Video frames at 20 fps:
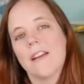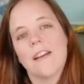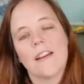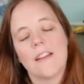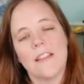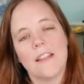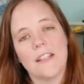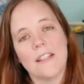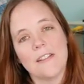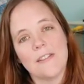I
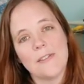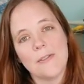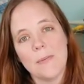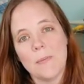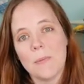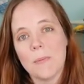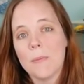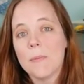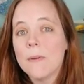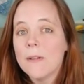think it's super
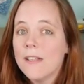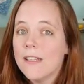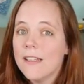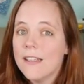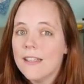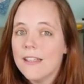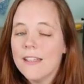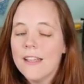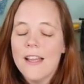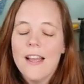
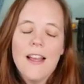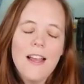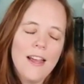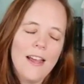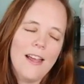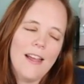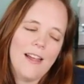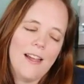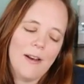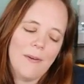pretty,
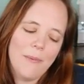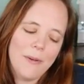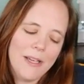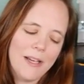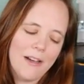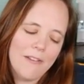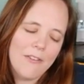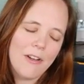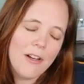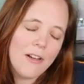and we
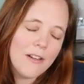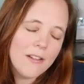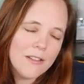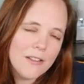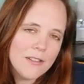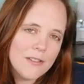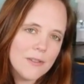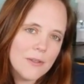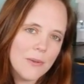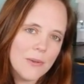have all
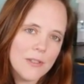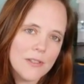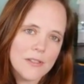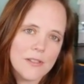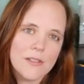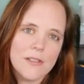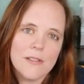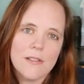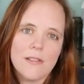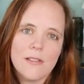these
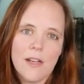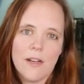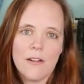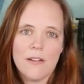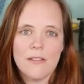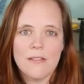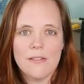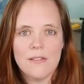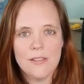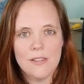gorgeous
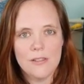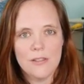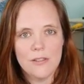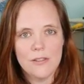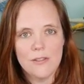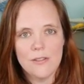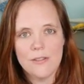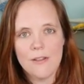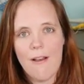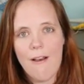decorative
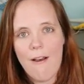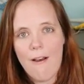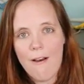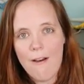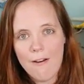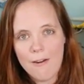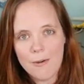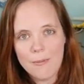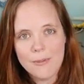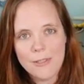stitches on
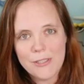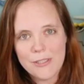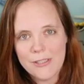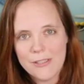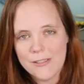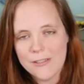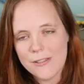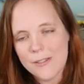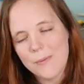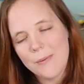our
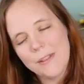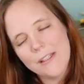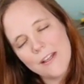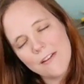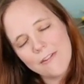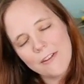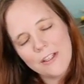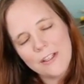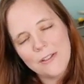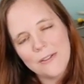machines that we
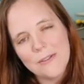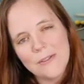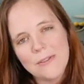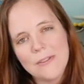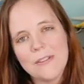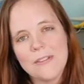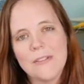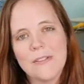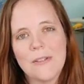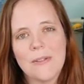never use,
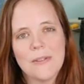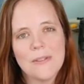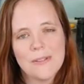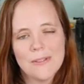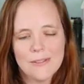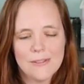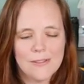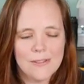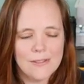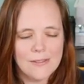and so this
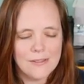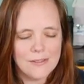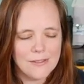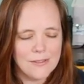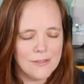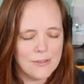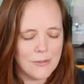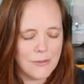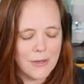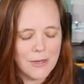
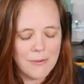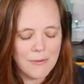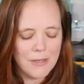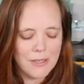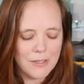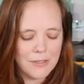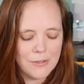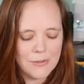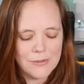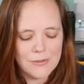is a great way to
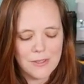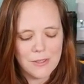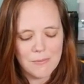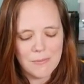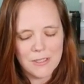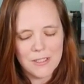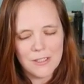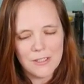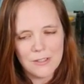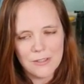use them and
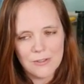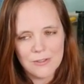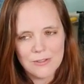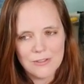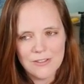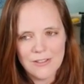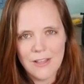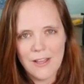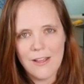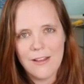get used to
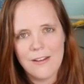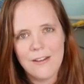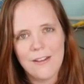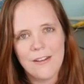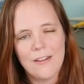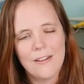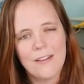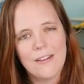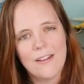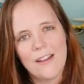that.
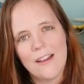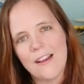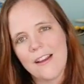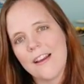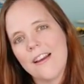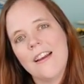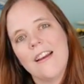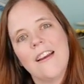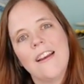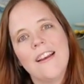And
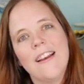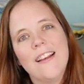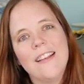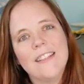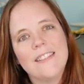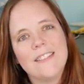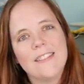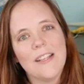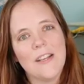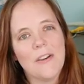
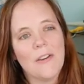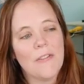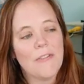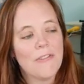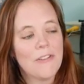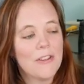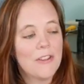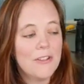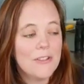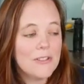so for
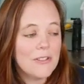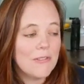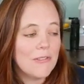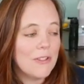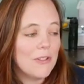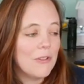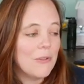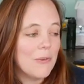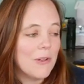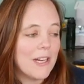those of you
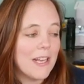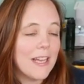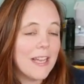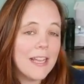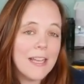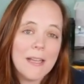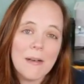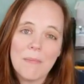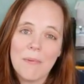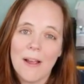who want to
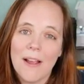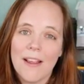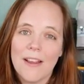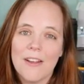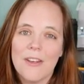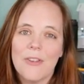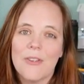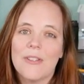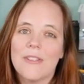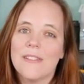hand bind,
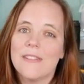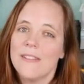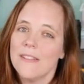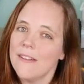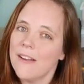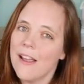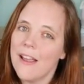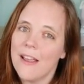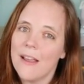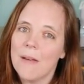you can still
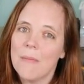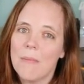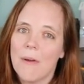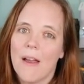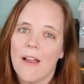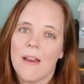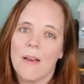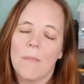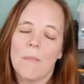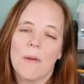hand
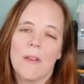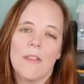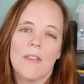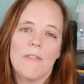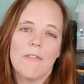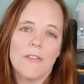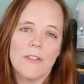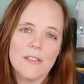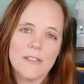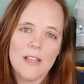bind, but the
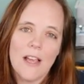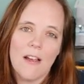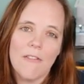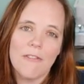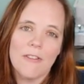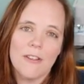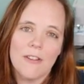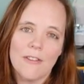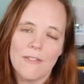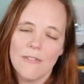first half of
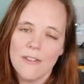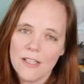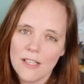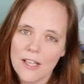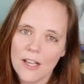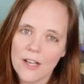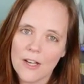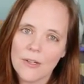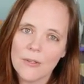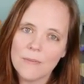this
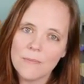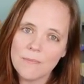video